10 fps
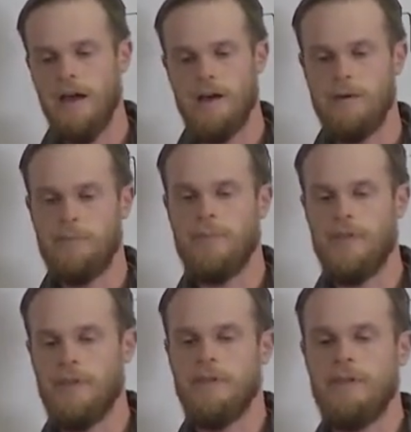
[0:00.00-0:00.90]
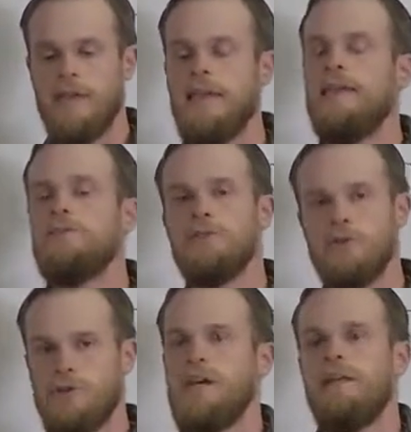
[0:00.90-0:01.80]
In
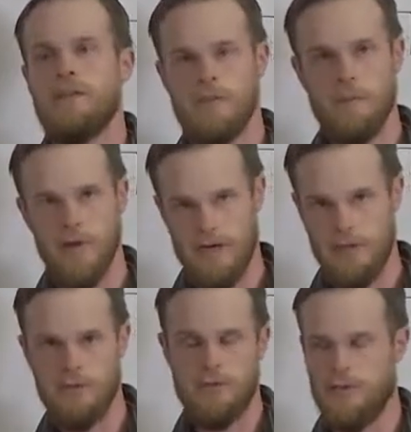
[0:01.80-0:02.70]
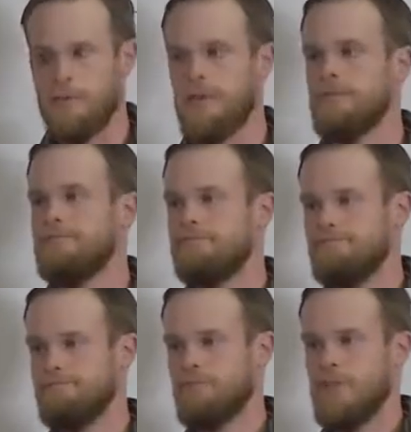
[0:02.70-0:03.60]
essence, you're telling somebody to do something.
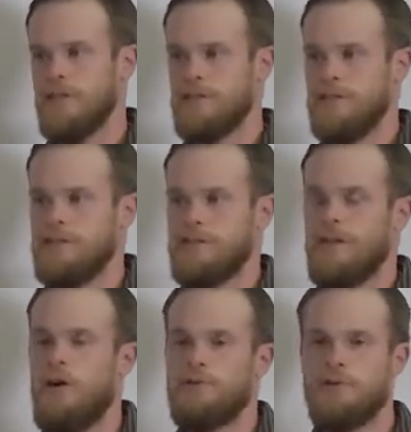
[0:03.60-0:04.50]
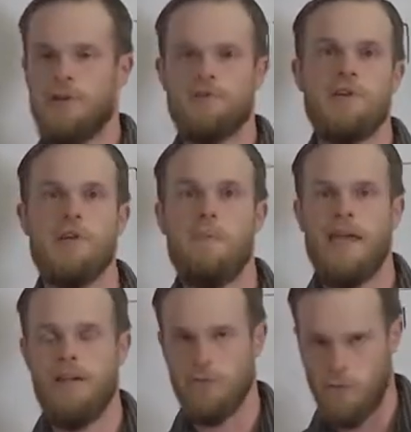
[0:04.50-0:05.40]
It's also known as the
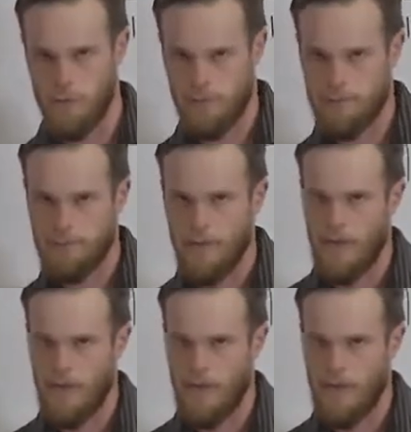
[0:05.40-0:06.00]
command form.